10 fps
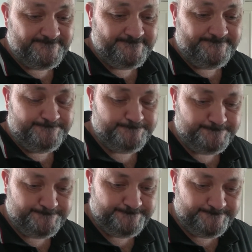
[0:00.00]

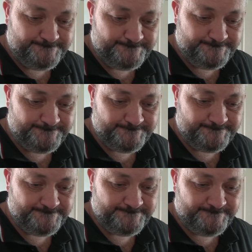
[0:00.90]

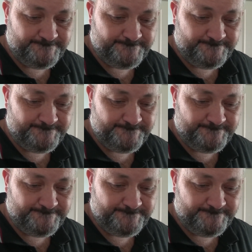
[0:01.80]
Nobody speaks.